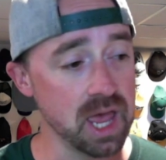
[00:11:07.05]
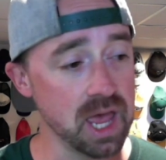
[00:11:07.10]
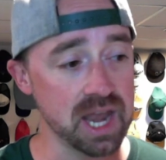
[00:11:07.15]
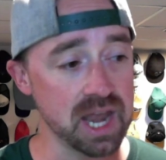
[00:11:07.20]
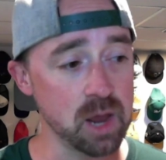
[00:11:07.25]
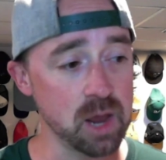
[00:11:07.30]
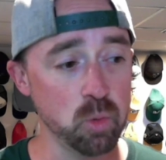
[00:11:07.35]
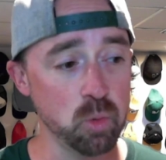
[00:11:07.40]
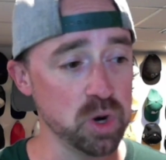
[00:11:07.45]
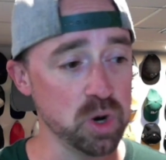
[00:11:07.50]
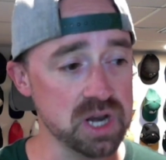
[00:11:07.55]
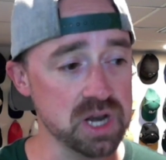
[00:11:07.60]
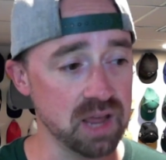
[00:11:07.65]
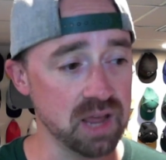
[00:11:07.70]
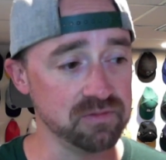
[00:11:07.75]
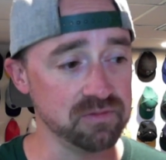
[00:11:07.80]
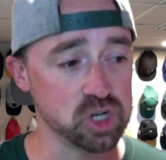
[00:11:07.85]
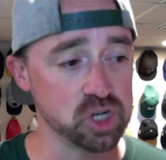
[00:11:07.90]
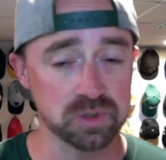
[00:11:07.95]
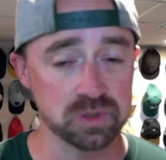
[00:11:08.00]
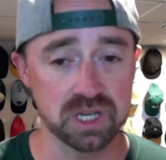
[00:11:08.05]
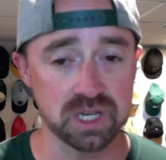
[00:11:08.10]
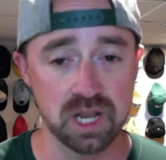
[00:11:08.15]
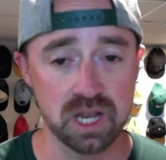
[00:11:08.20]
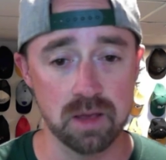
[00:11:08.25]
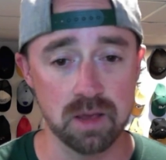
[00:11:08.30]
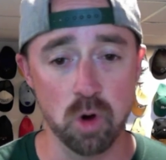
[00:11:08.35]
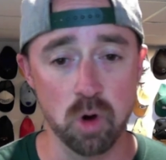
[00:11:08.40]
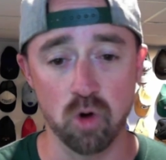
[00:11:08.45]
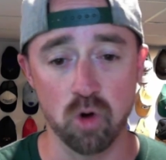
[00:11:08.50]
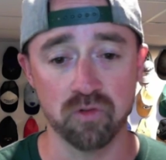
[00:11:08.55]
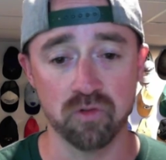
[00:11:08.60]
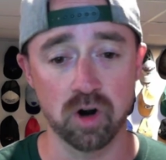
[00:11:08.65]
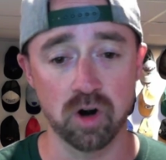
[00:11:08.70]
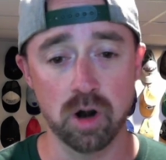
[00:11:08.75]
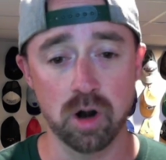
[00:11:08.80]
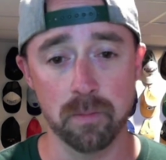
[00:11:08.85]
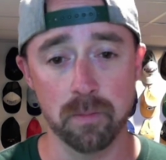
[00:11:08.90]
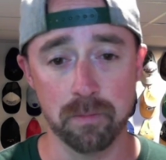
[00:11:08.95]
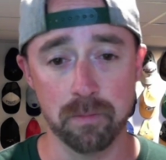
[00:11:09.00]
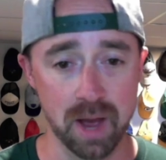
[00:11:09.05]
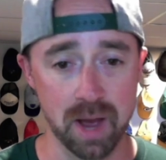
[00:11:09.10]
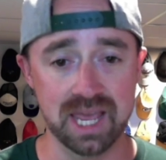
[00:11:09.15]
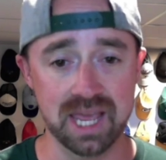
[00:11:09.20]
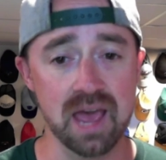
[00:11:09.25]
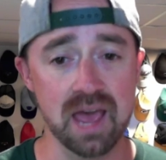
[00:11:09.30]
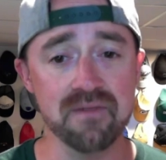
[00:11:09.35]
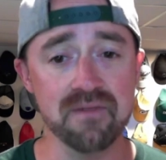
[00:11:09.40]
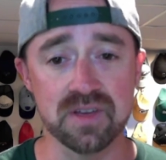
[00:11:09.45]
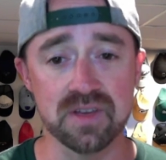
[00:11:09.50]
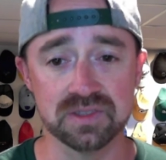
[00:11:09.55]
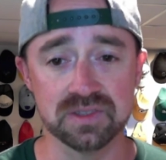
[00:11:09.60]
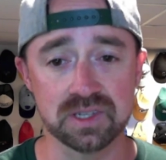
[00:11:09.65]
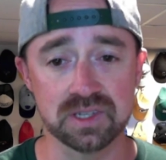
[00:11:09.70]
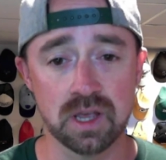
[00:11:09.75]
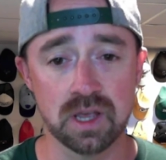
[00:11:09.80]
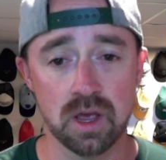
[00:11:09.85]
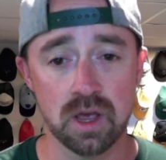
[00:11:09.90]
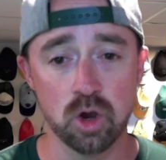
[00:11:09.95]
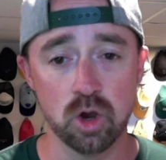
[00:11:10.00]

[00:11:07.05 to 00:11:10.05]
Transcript: and I wouldn't have chosen him over Mike Evans,